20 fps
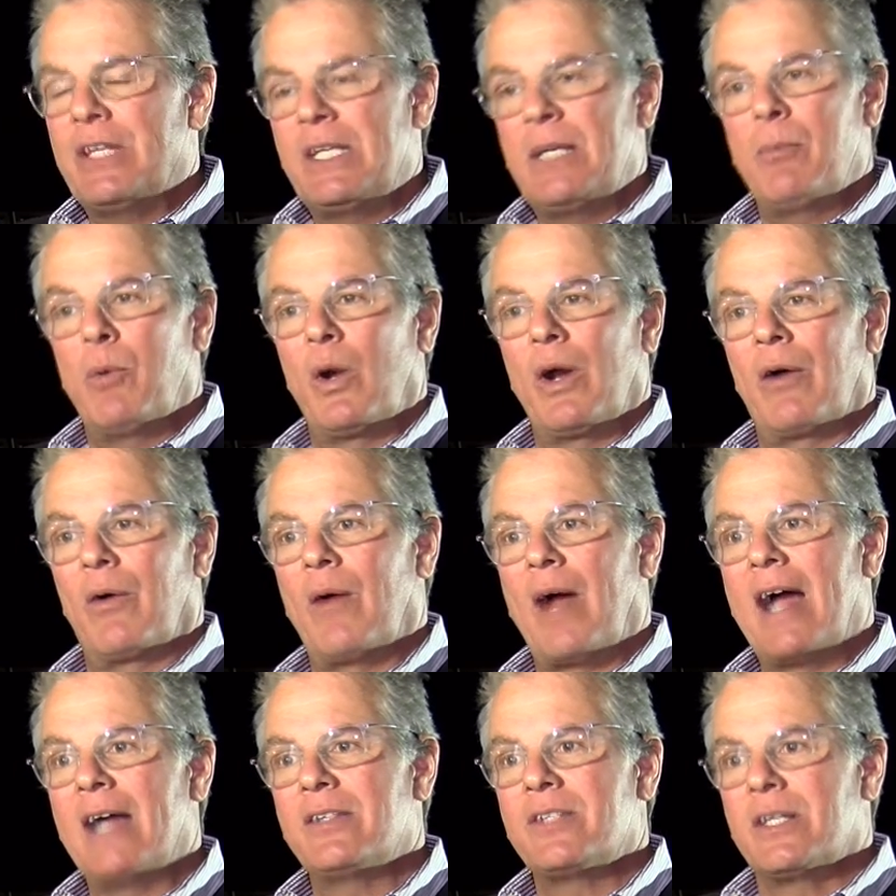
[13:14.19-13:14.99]
The Deepwater
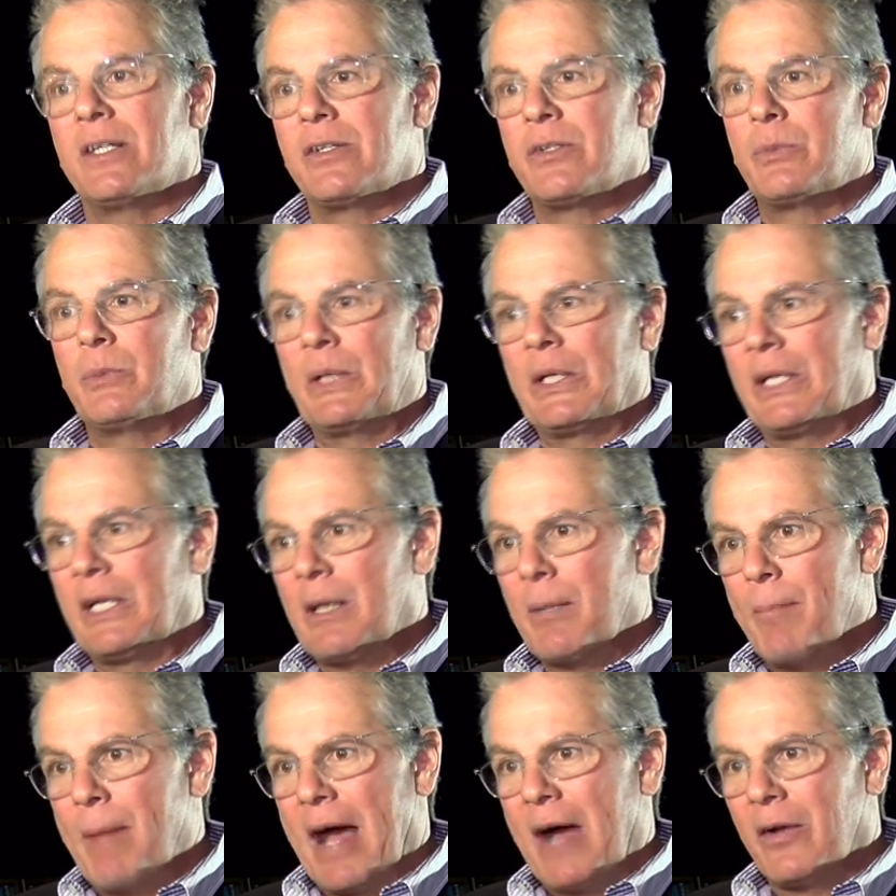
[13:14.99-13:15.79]
Horizon is really
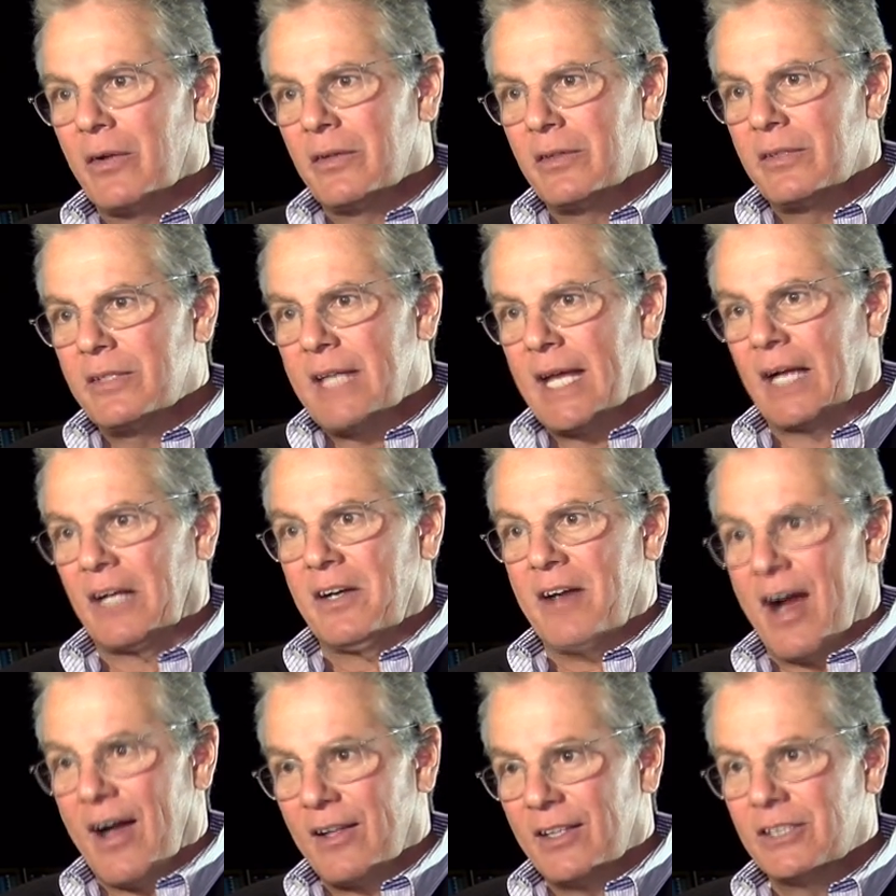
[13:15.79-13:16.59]
about
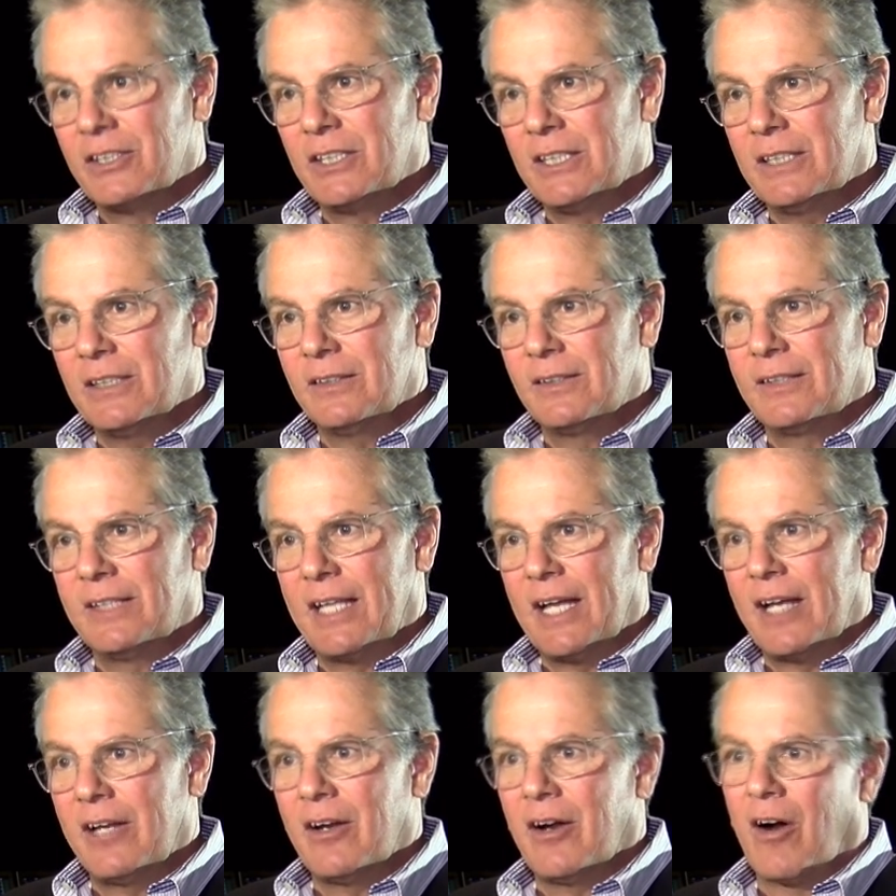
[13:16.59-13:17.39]
technologies
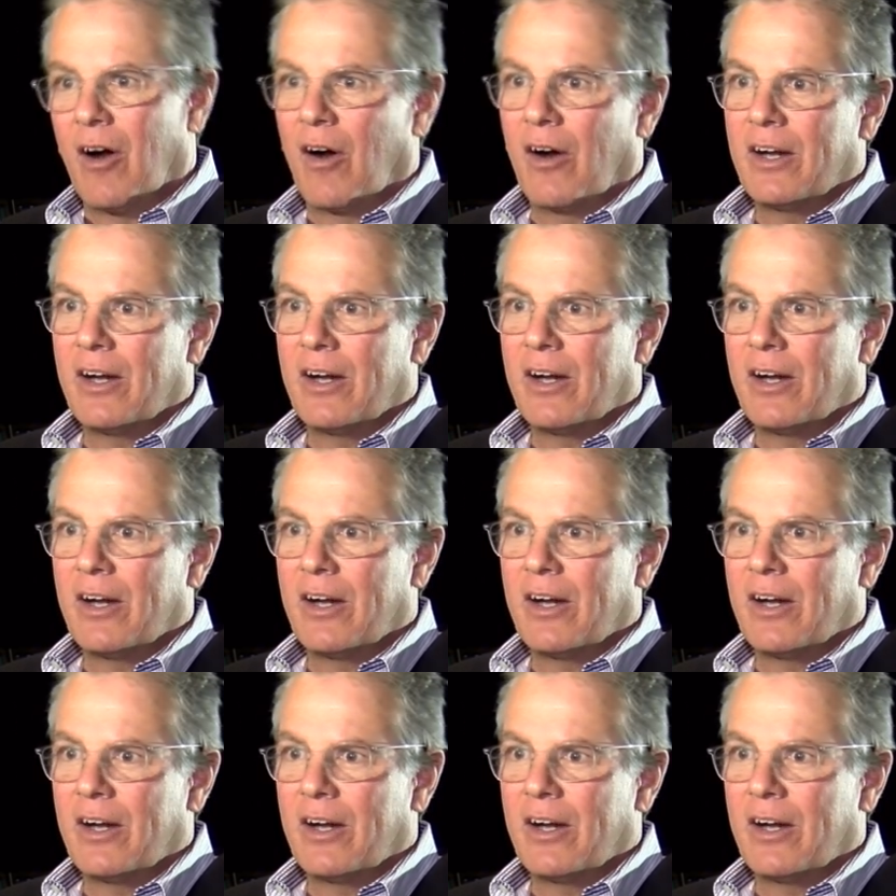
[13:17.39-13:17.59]
that